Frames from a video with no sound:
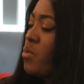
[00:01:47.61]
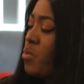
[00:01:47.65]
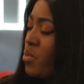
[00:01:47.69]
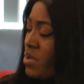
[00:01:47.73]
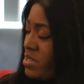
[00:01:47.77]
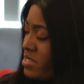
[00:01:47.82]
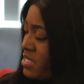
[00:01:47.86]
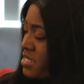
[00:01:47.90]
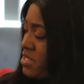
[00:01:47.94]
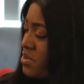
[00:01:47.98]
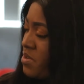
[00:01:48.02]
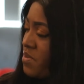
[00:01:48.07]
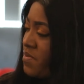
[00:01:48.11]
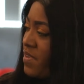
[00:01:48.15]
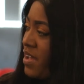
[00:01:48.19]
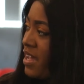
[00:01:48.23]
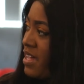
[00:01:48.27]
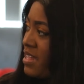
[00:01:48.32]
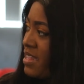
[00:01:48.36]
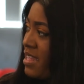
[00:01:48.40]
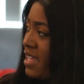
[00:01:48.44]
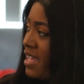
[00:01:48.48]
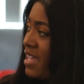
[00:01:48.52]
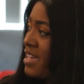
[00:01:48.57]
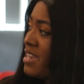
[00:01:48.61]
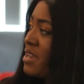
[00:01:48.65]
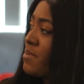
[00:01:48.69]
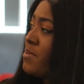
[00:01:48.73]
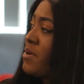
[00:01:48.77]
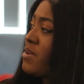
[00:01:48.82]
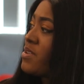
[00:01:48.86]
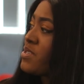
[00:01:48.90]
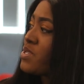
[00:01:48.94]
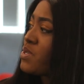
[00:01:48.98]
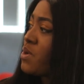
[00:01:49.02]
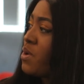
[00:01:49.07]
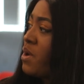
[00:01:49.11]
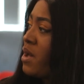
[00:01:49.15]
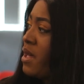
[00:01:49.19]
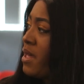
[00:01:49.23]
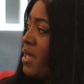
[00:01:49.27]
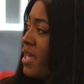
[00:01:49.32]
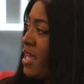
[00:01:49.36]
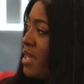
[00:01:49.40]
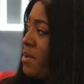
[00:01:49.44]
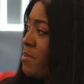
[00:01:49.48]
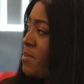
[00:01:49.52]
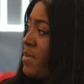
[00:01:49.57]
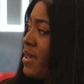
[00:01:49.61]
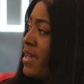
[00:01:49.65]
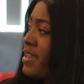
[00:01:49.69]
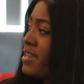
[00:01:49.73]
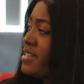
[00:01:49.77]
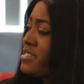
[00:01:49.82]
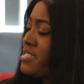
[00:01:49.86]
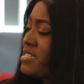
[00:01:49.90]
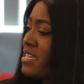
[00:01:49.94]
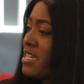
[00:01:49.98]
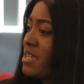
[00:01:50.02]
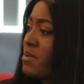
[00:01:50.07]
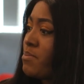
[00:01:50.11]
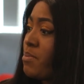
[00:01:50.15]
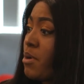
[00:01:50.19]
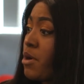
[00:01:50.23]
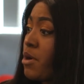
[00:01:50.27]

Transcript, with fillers: One Cedar Valley. And I'm also a managing